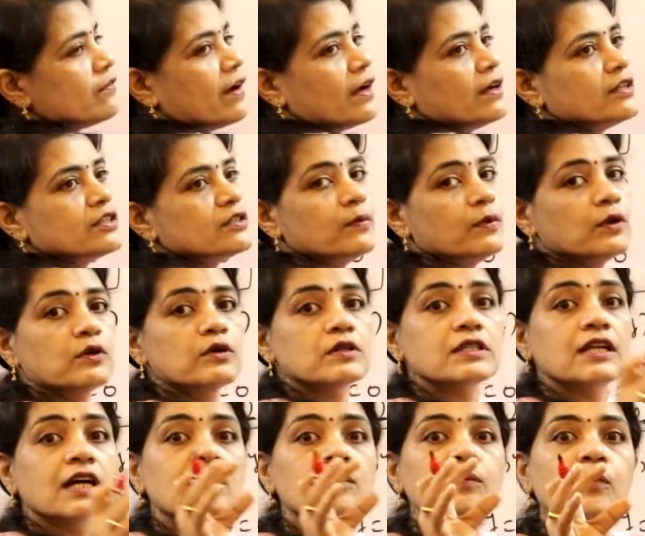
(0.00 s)
values
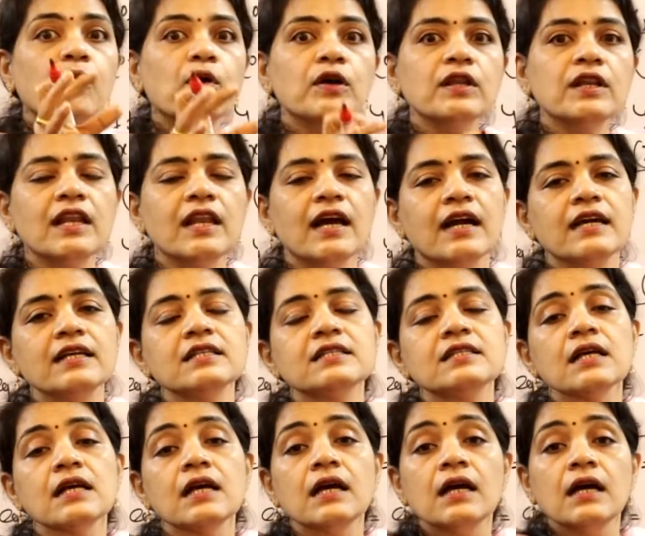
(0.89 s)
because that point
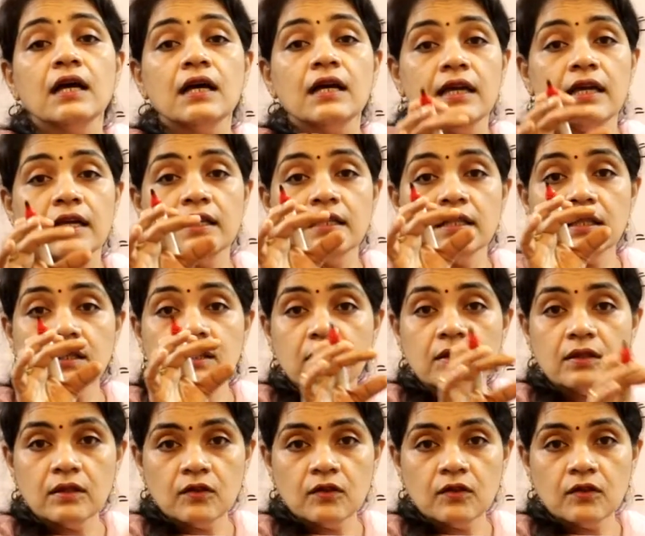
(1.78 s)
lies in